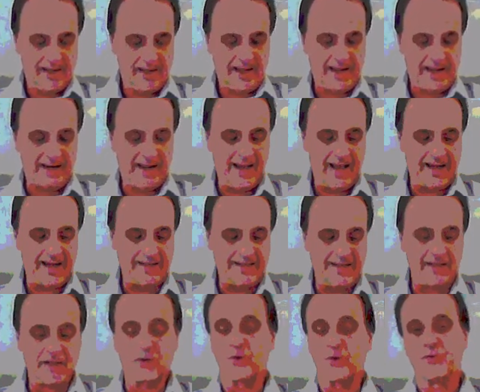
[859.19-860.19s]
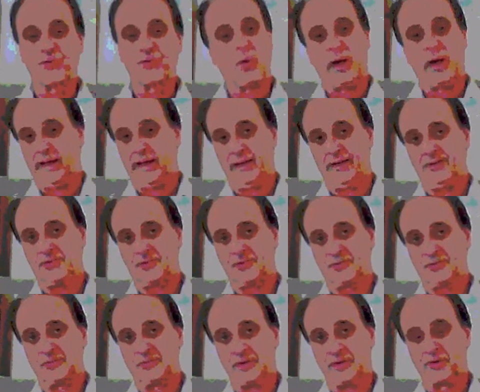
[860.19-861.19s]
And had eagle's
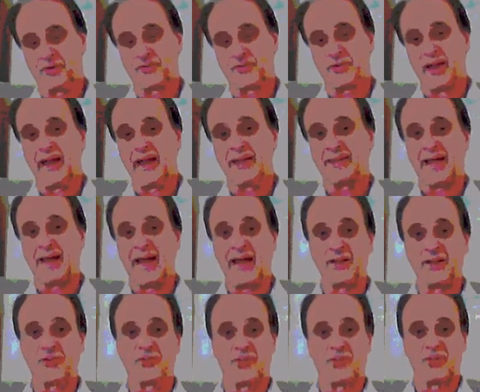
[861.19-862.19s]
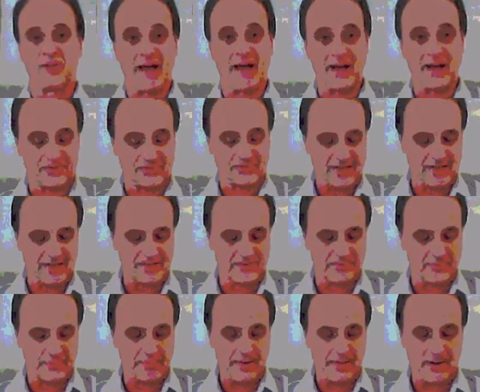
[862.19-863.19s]
wings. They're saying that is the United States
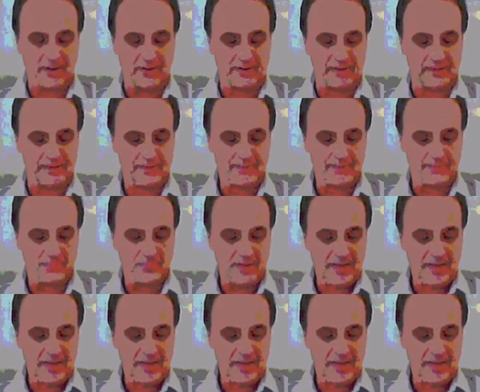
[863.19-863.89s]
of America.